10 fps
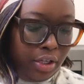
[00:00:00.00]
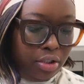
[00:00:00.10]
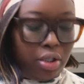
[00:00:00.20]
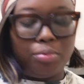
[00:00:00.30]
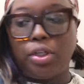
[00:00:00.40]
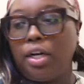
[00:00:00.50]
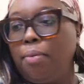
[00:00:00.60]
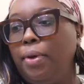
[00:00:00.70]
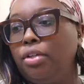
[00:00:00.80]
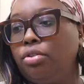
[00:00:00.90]
So I'm trying
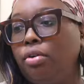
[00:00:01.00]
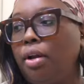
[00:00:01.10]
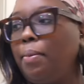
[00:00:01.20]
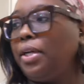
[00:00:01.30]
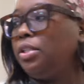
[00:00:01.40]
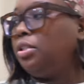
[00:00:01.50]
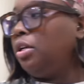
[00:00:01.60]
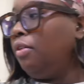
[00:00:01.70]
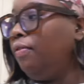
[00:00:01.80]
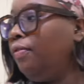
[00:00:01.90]
to make sure that my
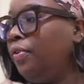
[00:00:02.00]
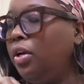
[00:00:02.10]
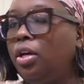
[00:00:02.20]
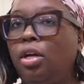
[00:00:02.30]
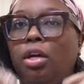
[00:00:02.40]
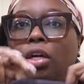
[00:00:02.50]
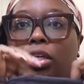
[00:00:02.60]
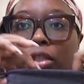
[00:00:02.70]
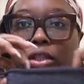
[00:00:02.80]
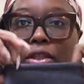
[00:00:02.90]
stuff
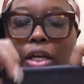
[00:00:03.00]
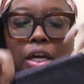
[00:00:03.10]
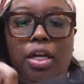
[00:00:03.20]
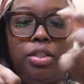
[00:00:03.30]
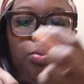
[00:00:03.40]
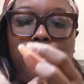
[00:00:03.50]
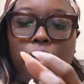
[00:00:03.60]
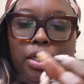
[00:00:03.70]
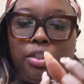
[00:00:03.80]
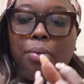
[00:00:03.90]
stays where
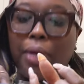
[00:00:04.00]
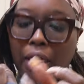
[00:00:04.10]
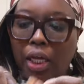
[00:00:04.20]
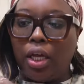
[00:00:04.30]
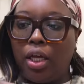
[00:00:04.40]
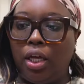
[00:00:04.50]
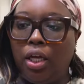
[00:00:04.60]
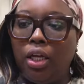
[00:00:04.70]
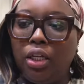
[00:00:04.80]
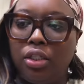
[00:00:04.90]
it needs to be.
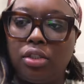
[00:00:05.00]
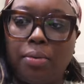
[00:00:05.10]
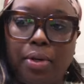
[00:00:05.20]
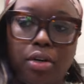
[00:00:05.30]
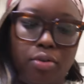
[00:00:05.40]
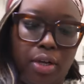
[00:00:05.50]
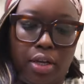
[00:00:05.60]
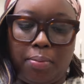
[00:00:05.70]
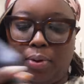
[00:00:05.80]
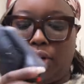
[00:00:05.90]
So I'm gonna go
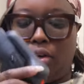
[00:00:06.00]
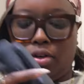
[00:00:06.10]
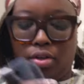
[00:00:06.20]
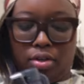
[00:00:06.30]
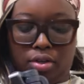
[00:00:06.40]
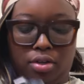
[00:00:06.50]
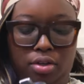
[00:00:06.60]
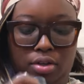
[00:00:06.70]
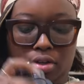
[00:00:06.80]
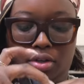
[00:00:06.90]
ahead and put it
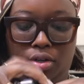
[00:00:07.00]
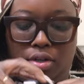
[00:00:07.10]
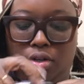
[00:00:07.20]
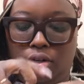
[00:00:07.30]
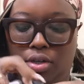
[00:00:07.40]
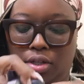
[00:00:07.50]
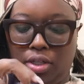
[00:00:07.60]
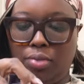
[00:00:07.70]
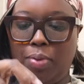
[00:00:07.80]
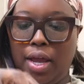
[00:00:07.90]
in
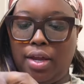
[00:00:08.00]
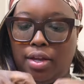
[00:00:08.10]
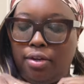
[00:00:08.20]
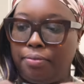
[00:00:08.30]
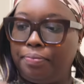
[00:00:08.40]
this baggie.